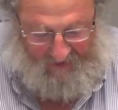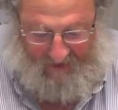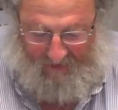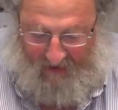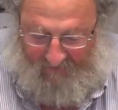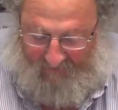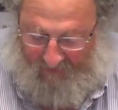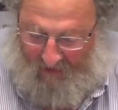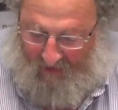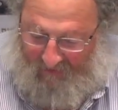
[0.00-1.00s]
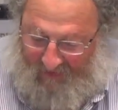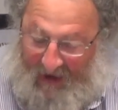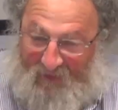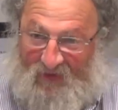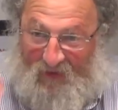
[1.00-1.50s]
course, I don't have
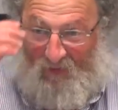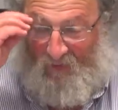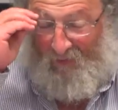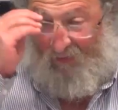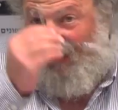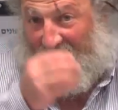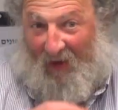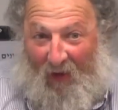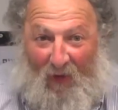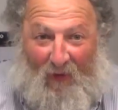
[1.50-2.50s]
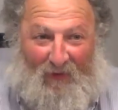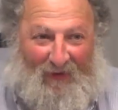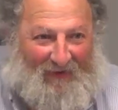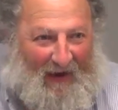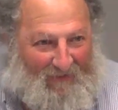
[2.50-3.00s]
time to read the whole
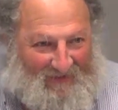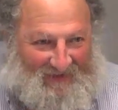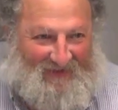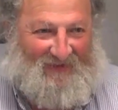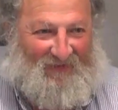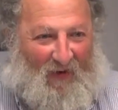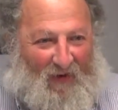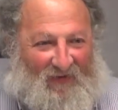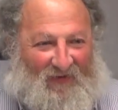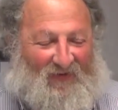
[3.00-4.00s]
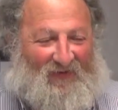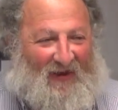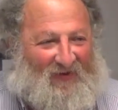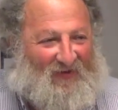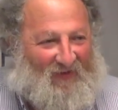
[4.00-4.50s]
analysis of all the
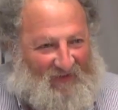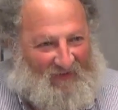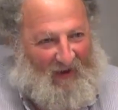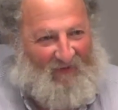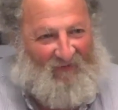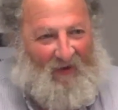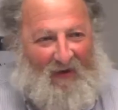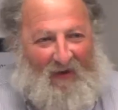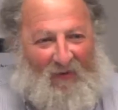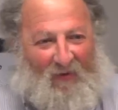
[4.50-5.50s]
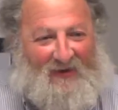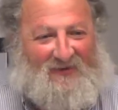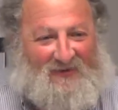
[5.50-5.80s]
stages of his life where he